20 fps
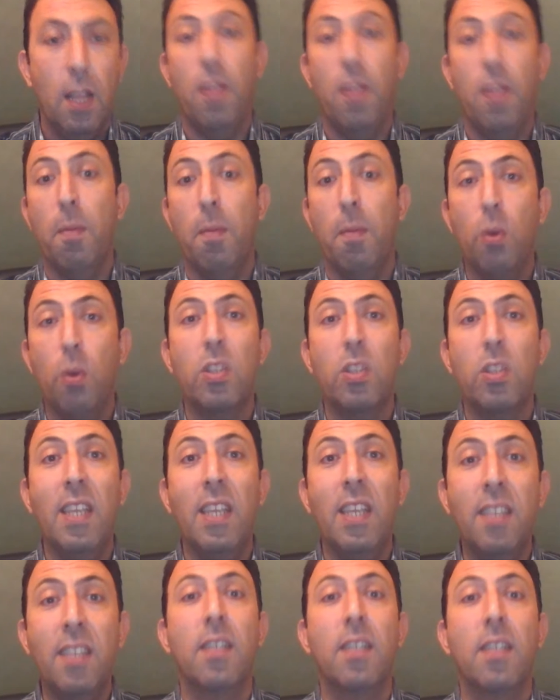The most
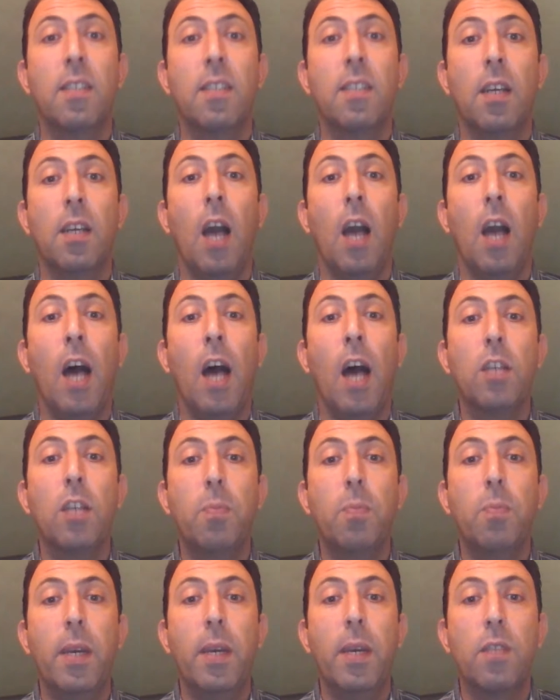interesting
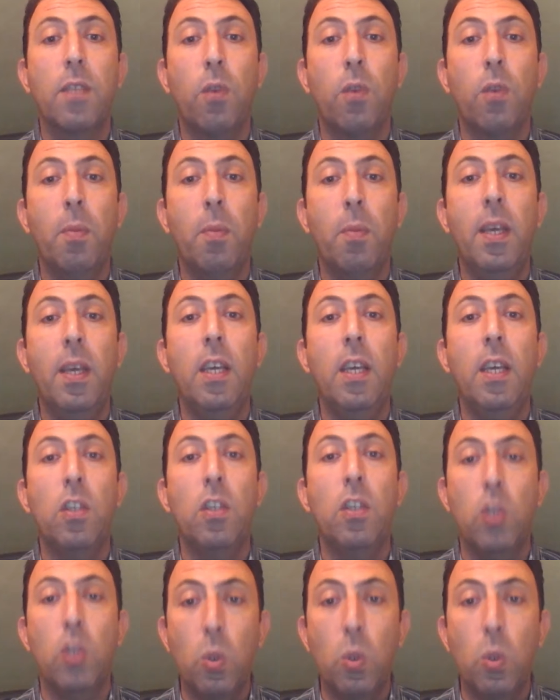aspect for me is